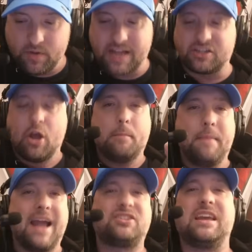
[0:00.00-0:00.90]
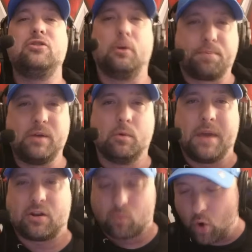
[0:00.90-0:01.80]
Yes, Maxine Dupree will
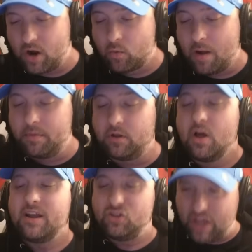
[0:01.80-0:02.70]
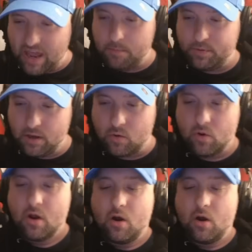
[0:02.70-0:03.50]
make her Royal Rumble debut.